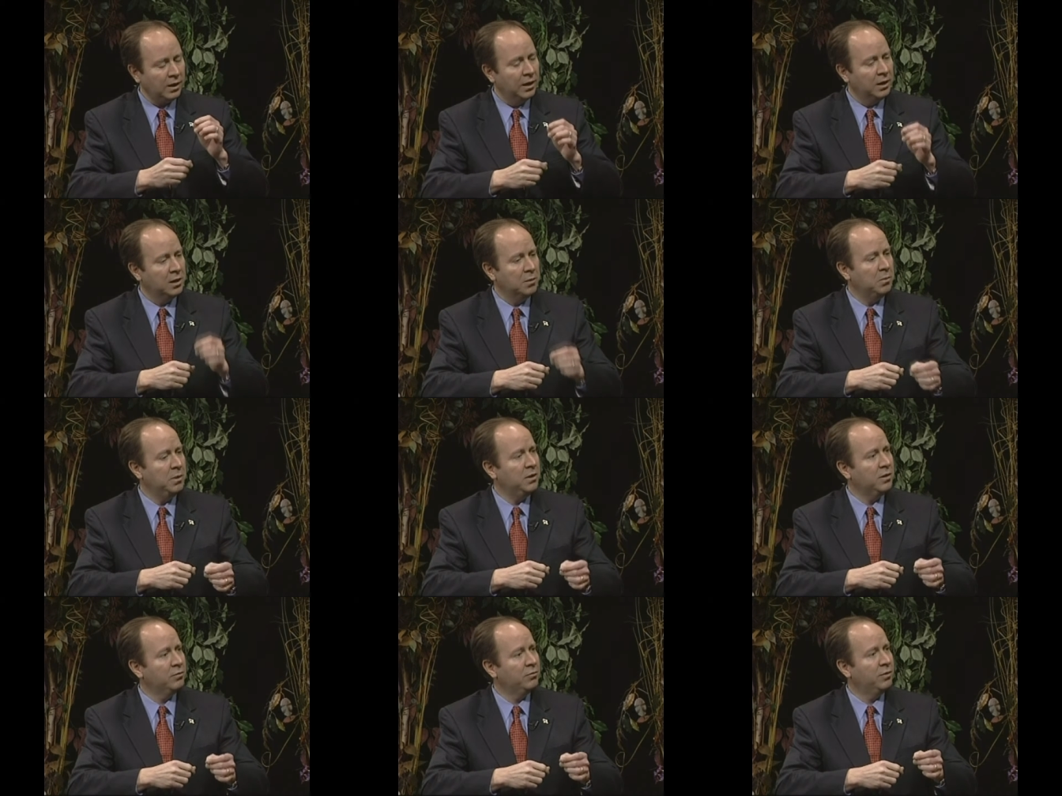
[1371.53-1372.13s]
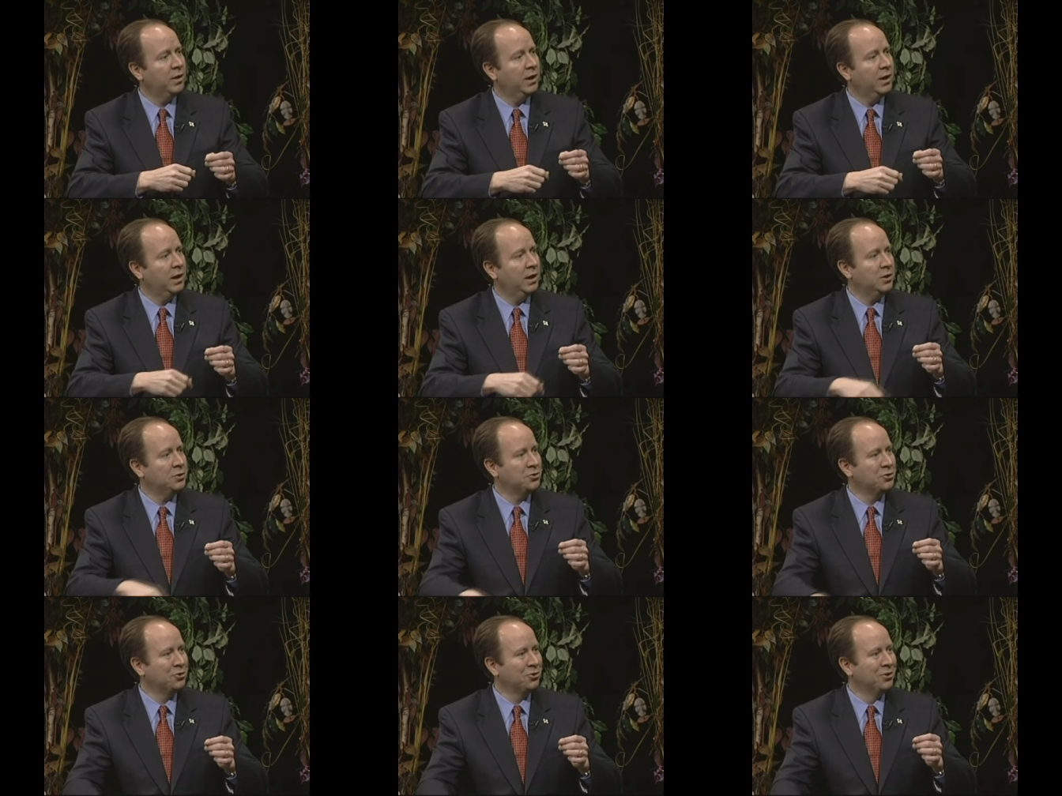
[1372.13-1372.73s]
It can be the
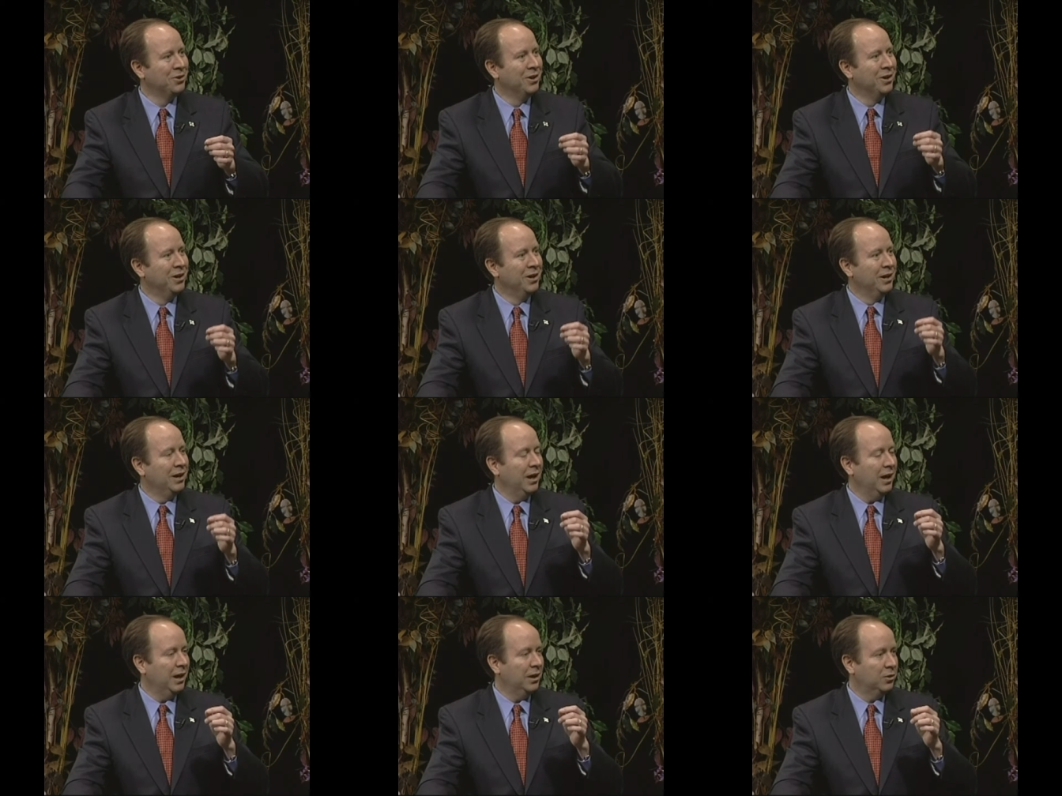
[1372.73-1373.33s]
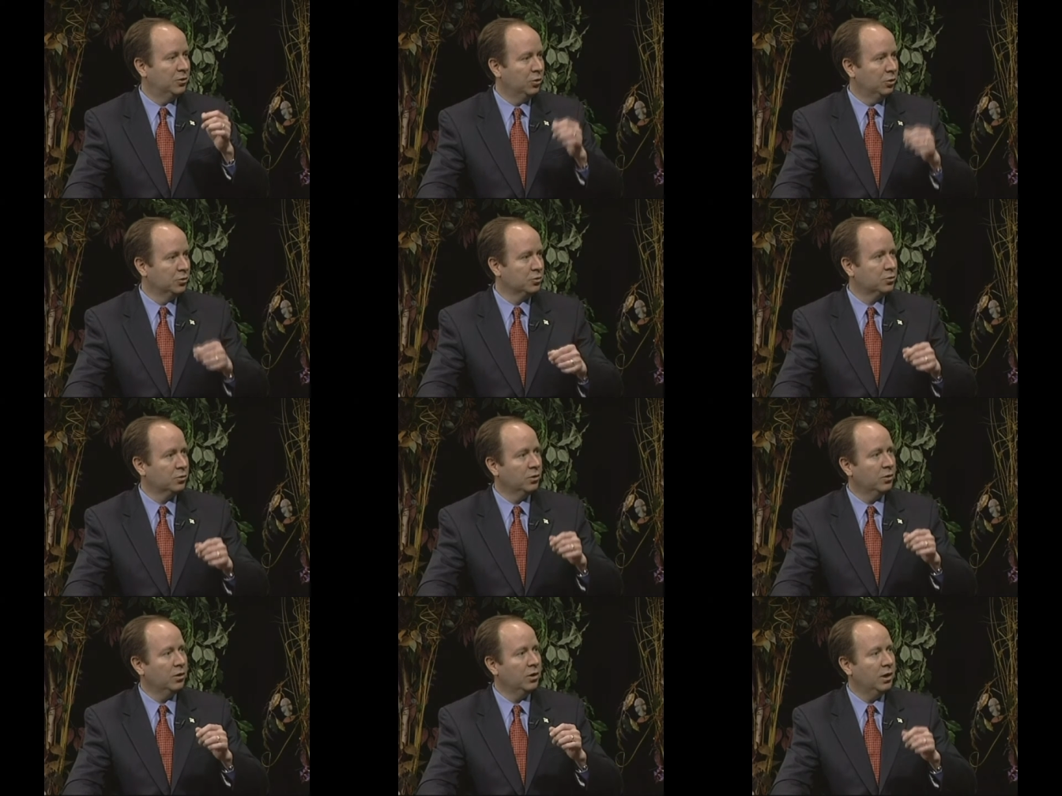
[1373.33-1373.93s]
financial and
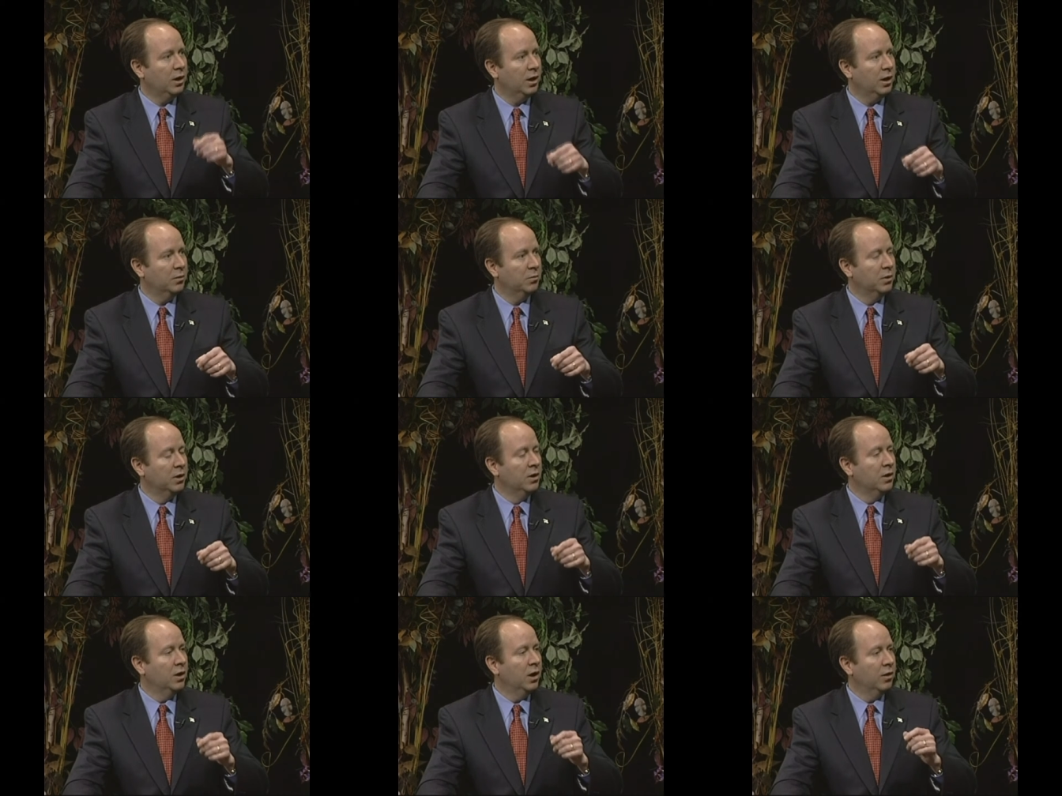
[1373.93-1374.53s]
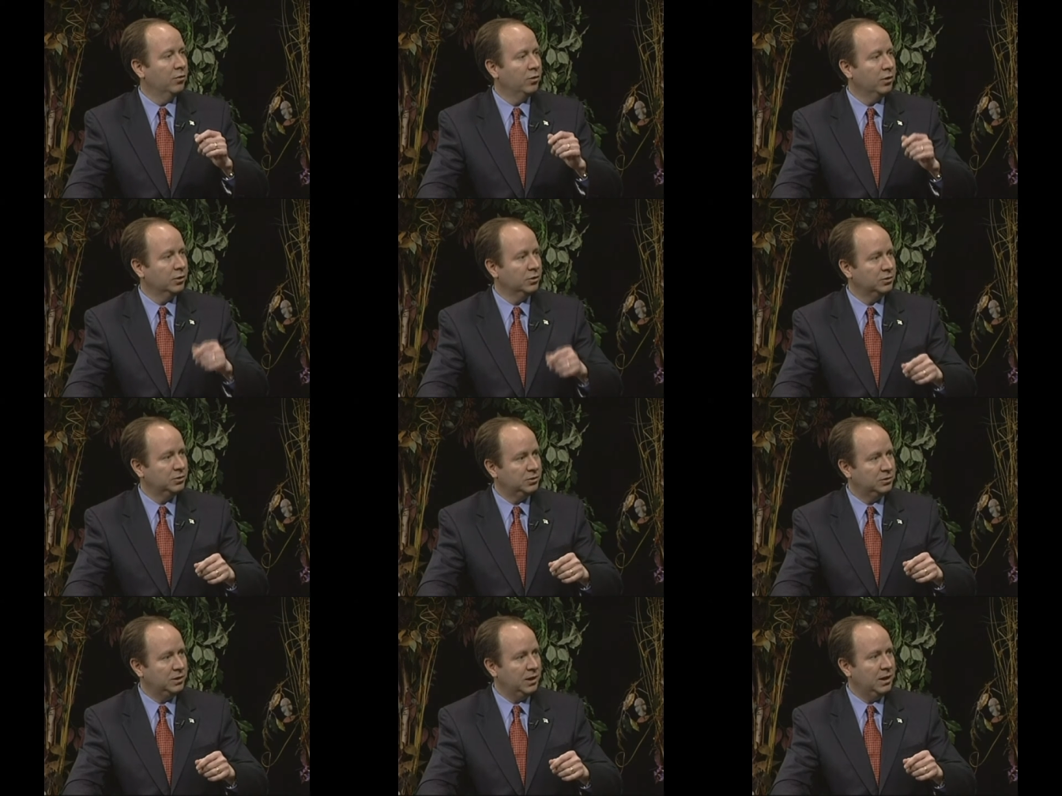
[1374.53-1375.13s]
cultural hub of our
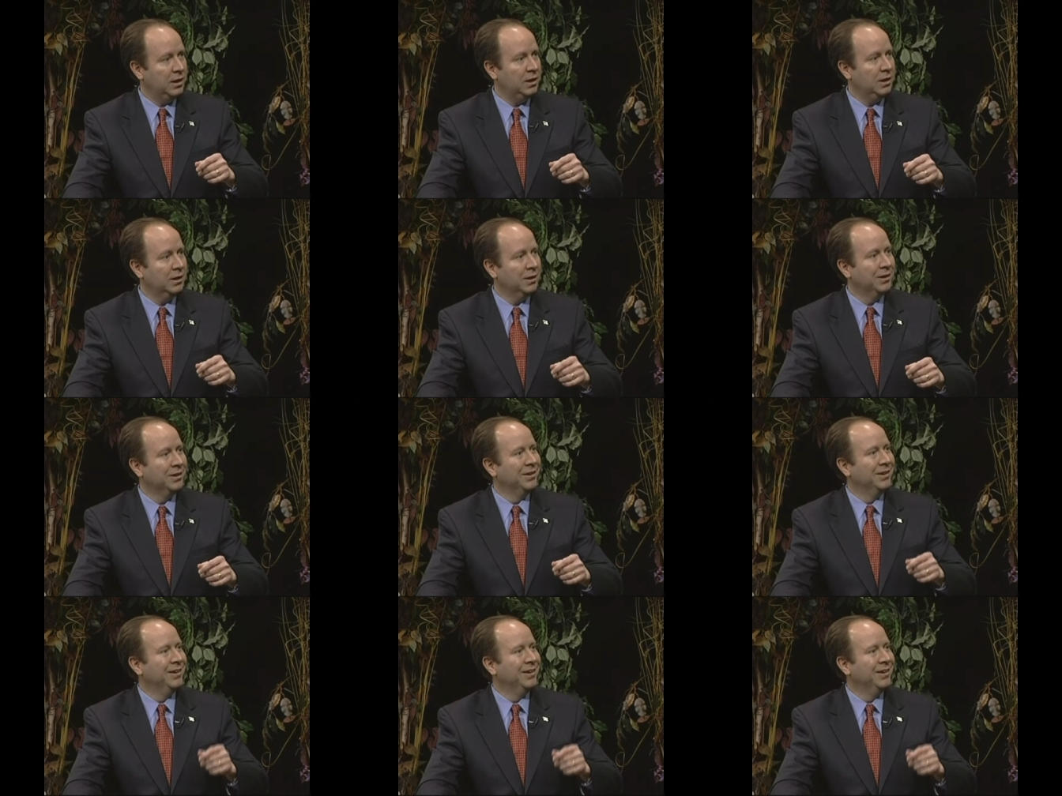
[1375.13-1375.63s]
state